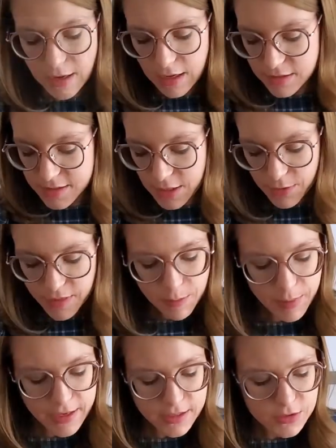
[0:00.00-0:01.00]
I'll start with the
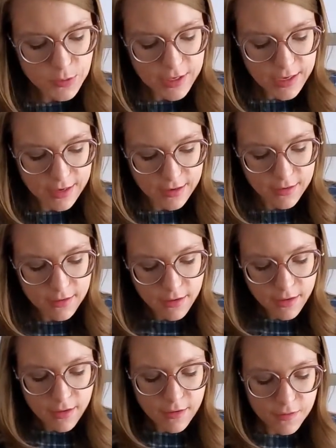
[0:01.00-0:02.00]
biggest one here.
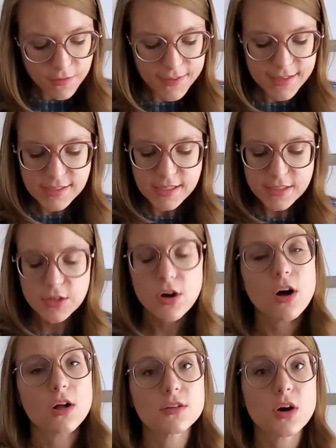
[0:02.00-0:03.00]
This is
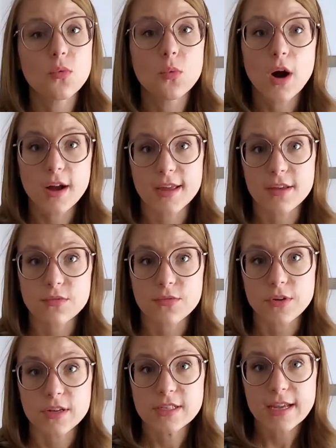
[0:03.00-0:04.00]
called a walking
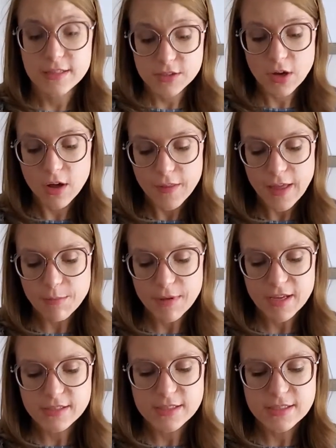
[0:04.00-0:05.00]
foot, and it's called that
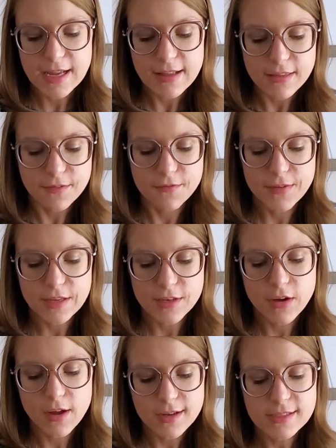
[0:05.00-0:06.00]
because it's got the feed
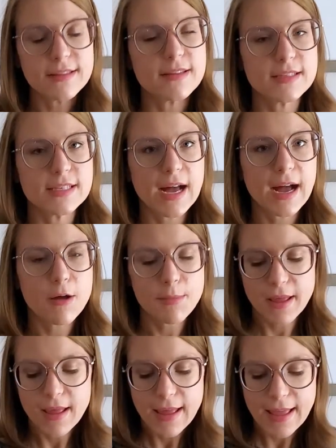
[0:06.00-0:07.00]
dogs in the top,
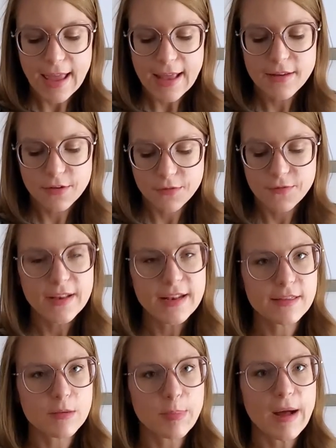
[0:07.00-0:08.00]
and it'll feed
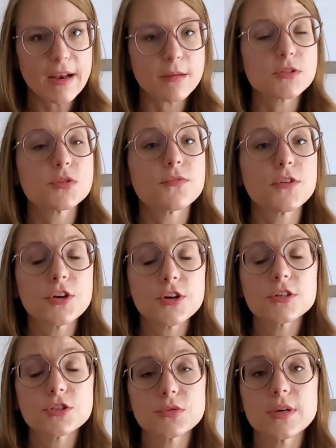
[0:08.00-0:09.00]
at the bottom. So if
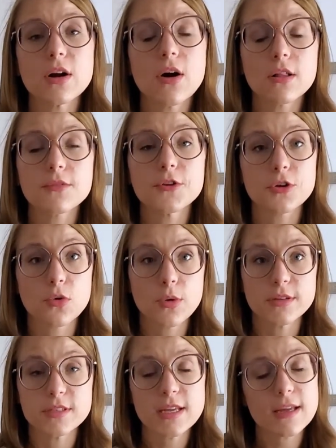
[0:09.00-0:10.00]
you're doing all of your
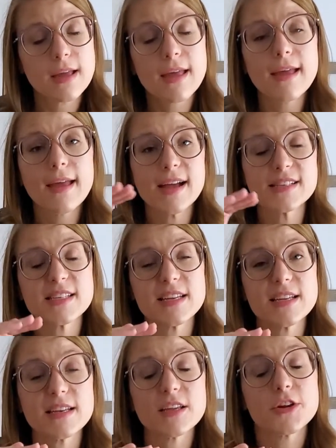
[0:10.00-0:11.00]
quilting, as
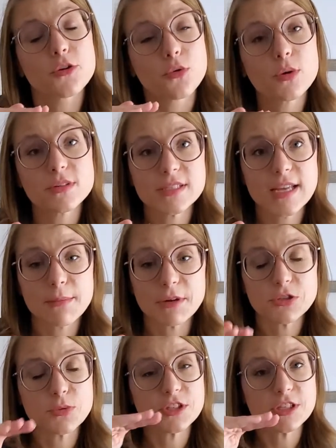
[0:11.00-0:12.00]
in your quilt
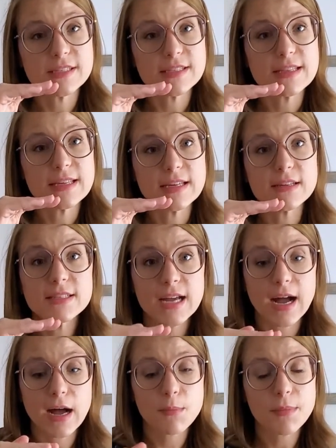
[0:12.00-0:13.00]
sandwich, which is the
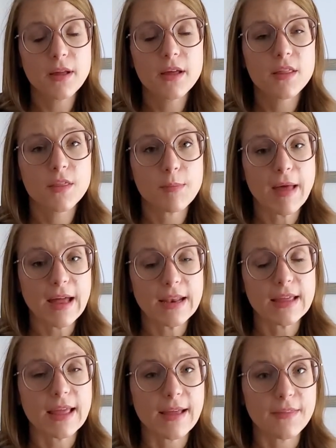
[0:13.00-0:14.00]
top, the
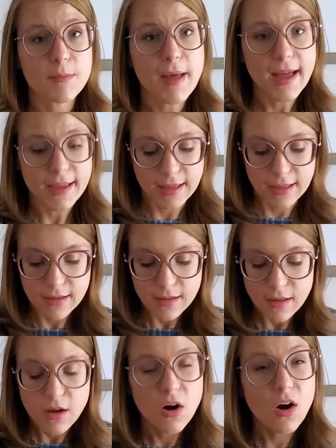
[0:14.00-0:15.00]
batting, and the backing,
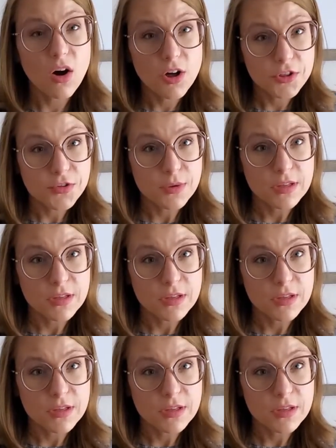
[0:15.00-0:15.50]
all 3